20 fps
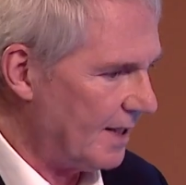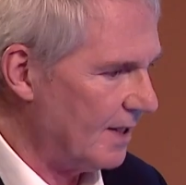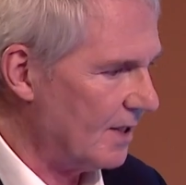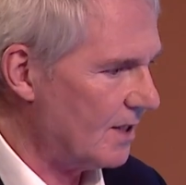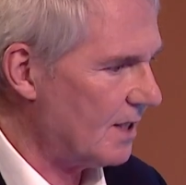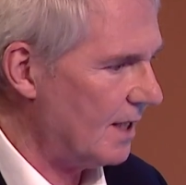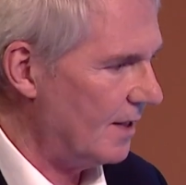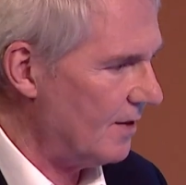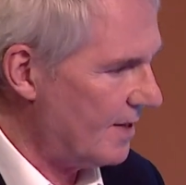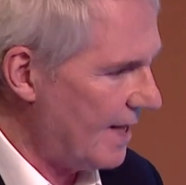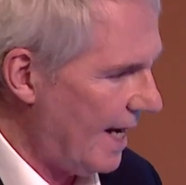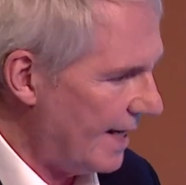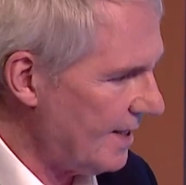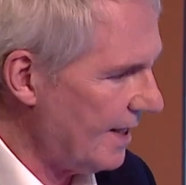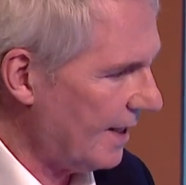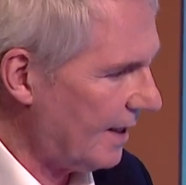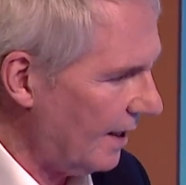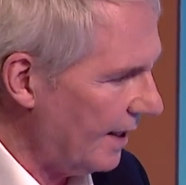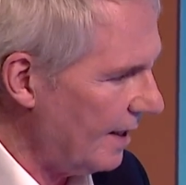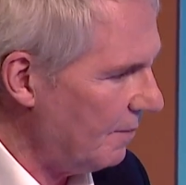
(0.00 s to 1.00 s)

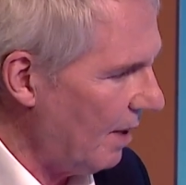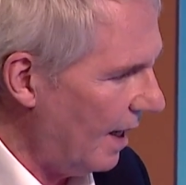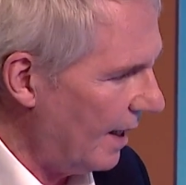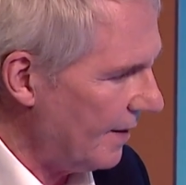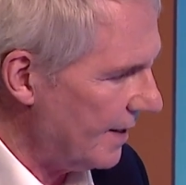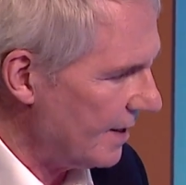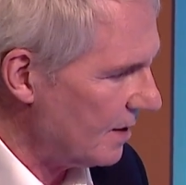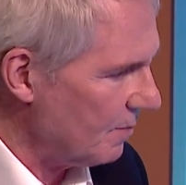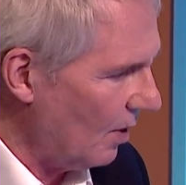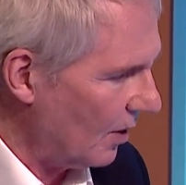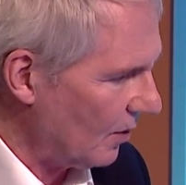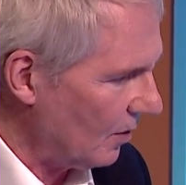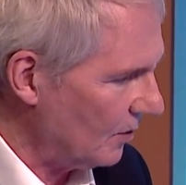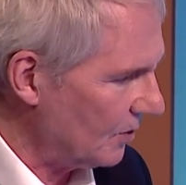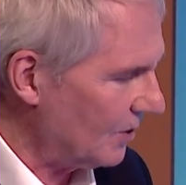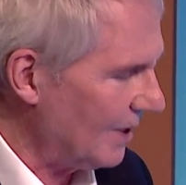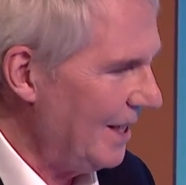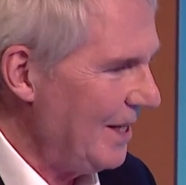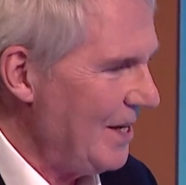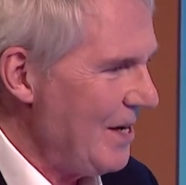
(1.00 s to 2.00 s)
synthetically by these
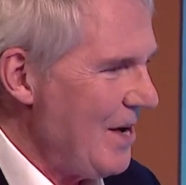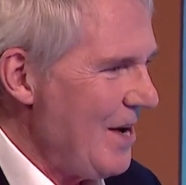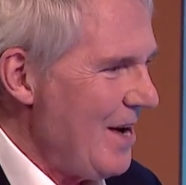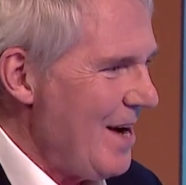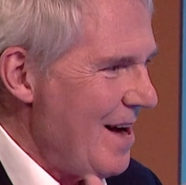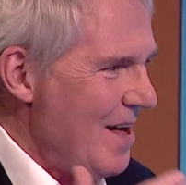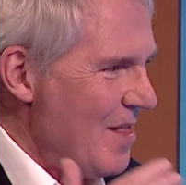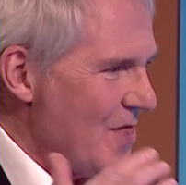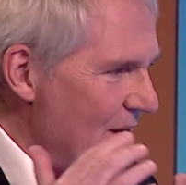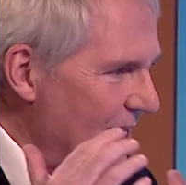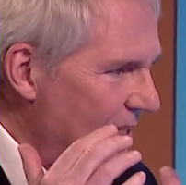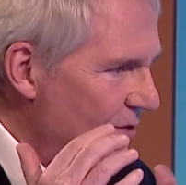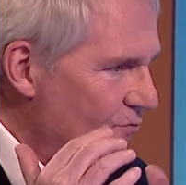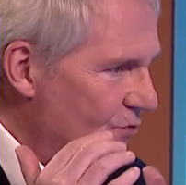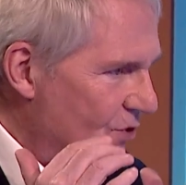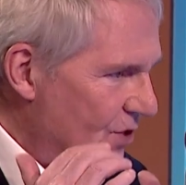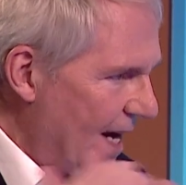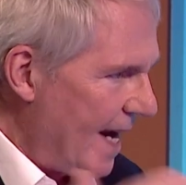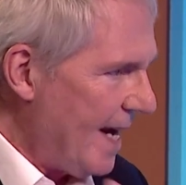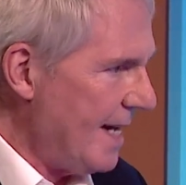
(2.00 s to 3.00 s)
models, the
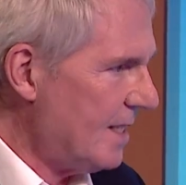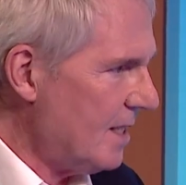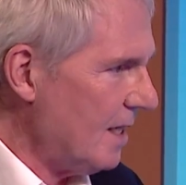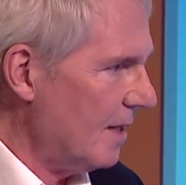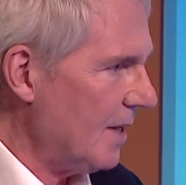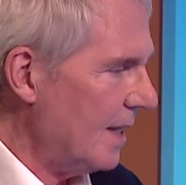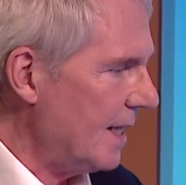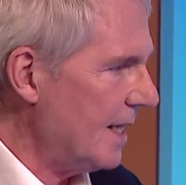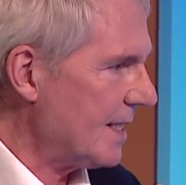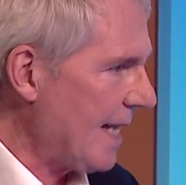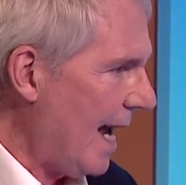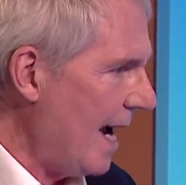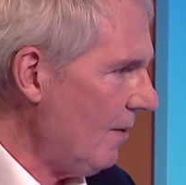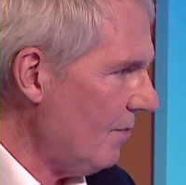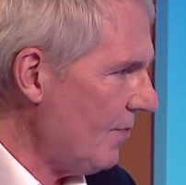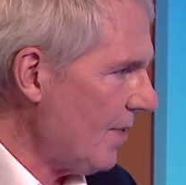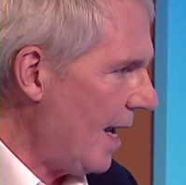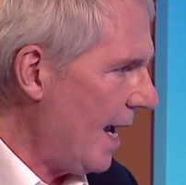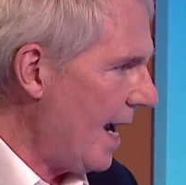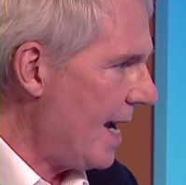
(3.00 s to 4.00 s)
data that is
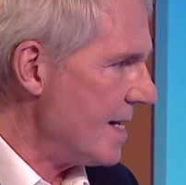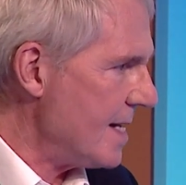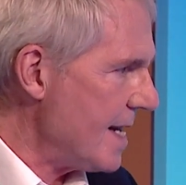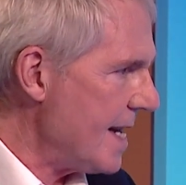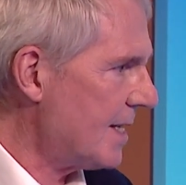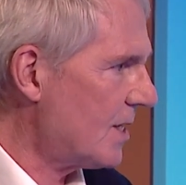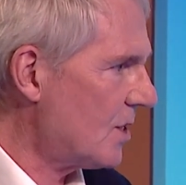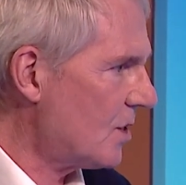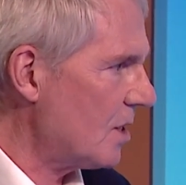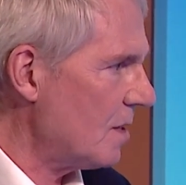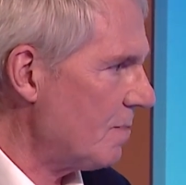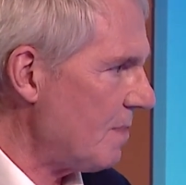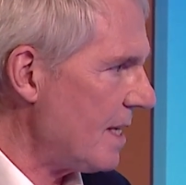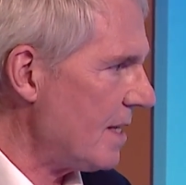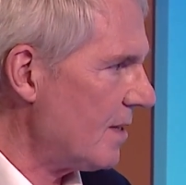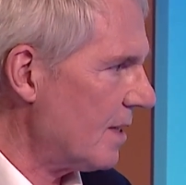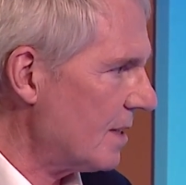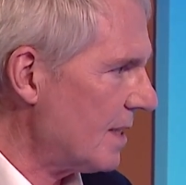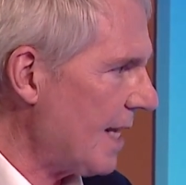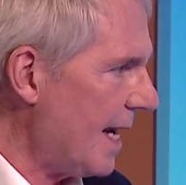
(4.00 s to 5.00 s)
out there needs to be
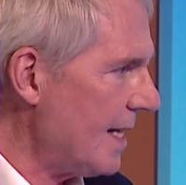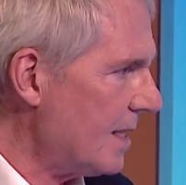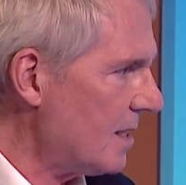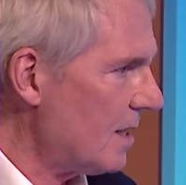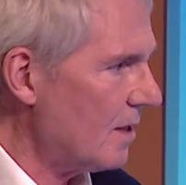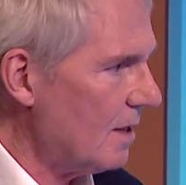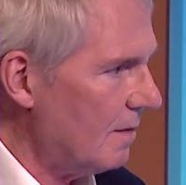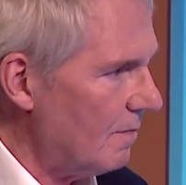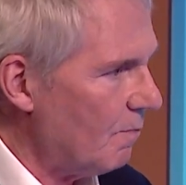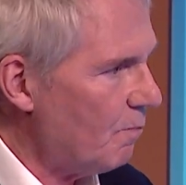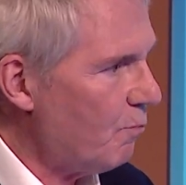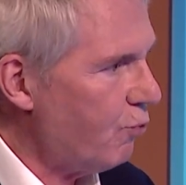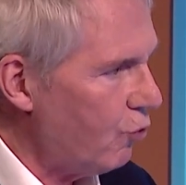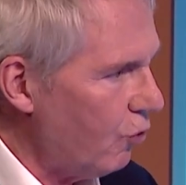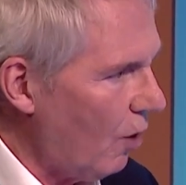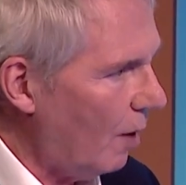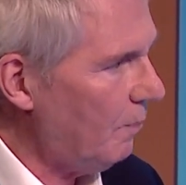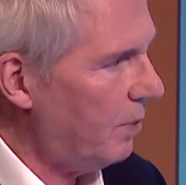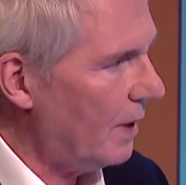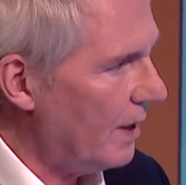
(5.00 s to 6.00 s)
the data that
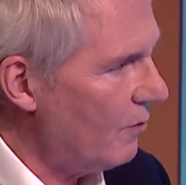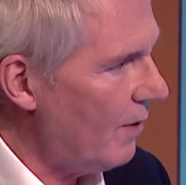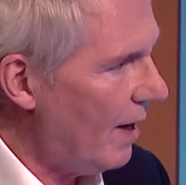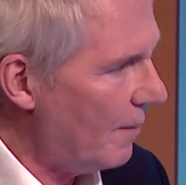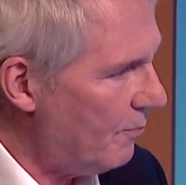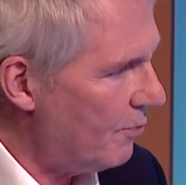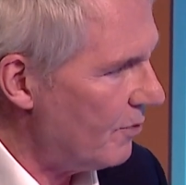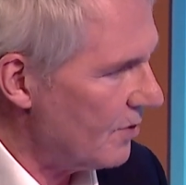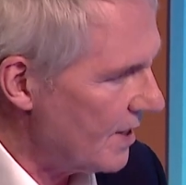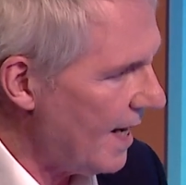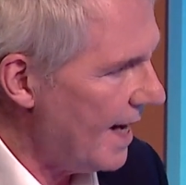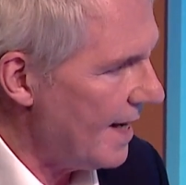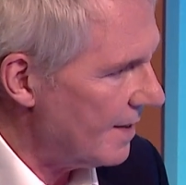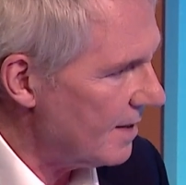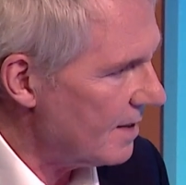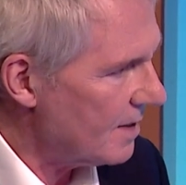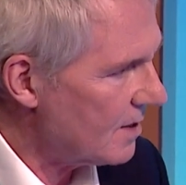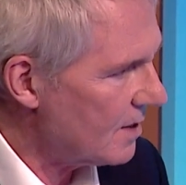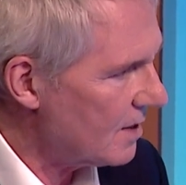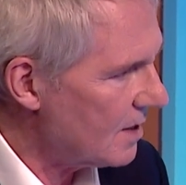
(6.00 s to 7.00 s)
properly
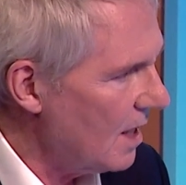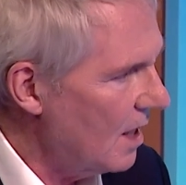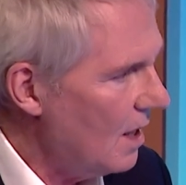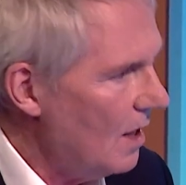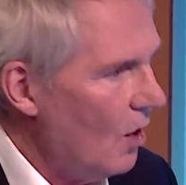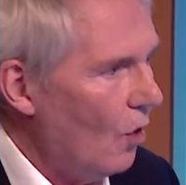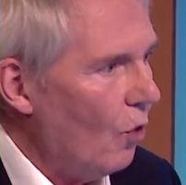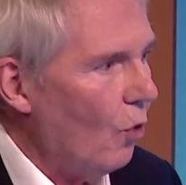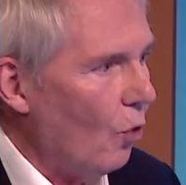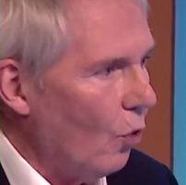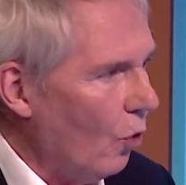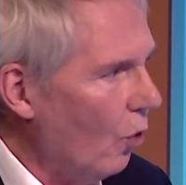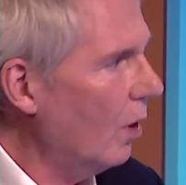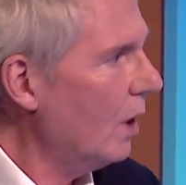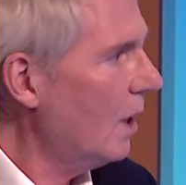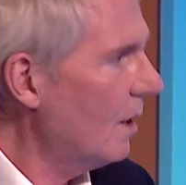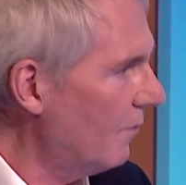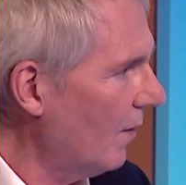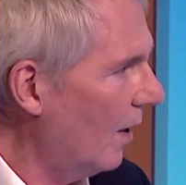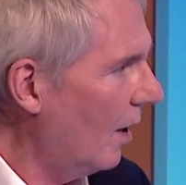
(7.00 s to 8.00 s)
represents all
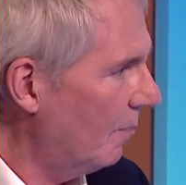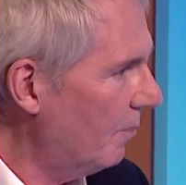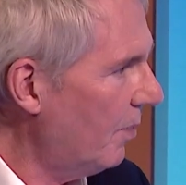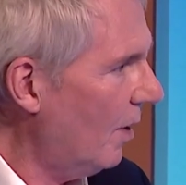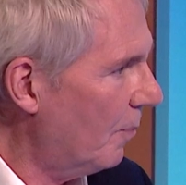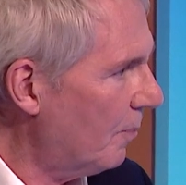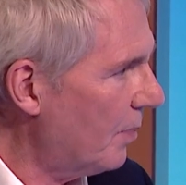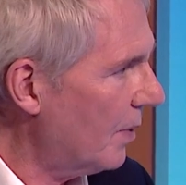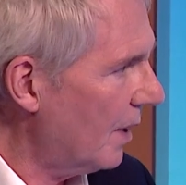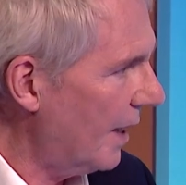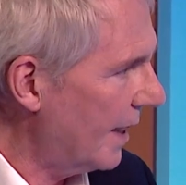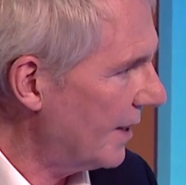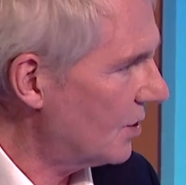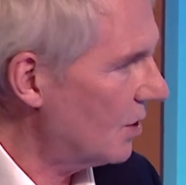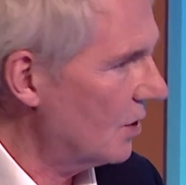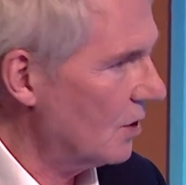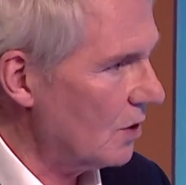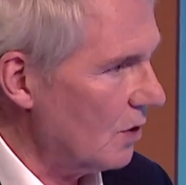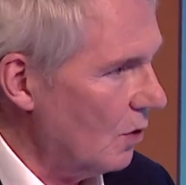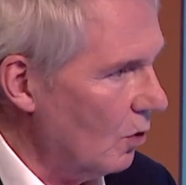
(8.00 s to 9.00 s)
of our
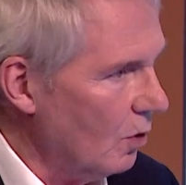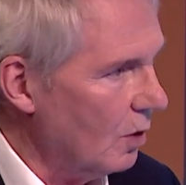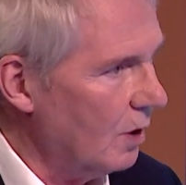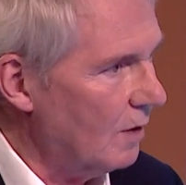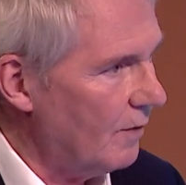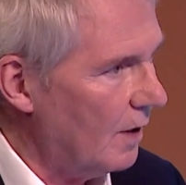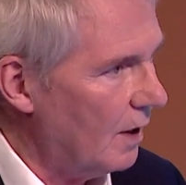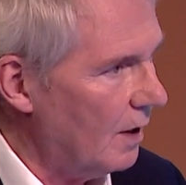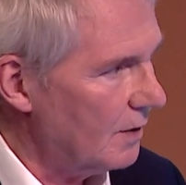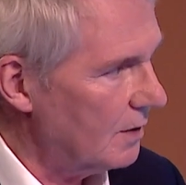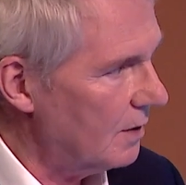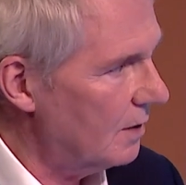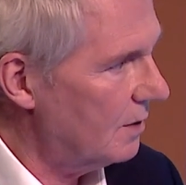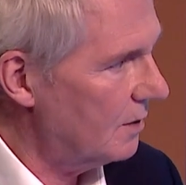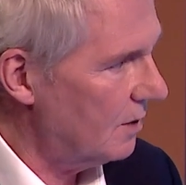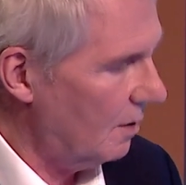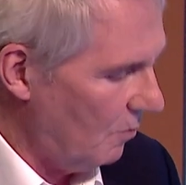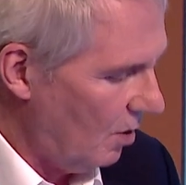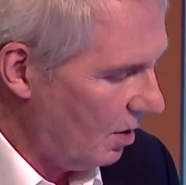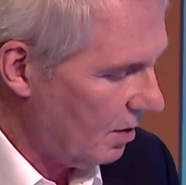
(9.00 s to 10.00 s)
populations, all of our
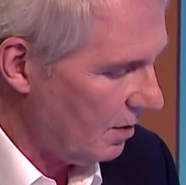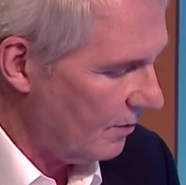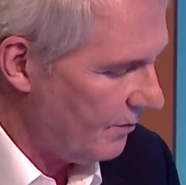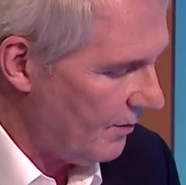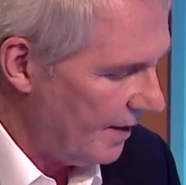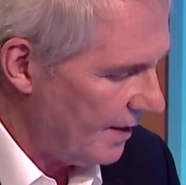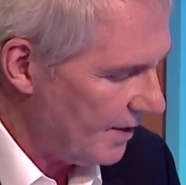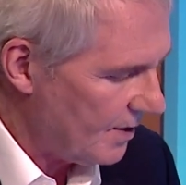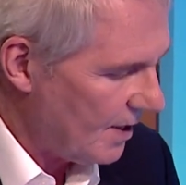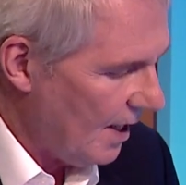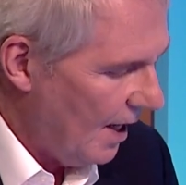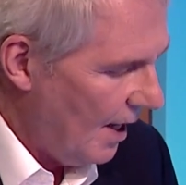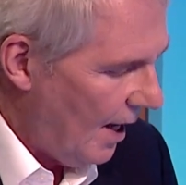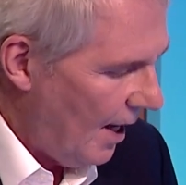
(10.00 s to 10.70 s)
demographies.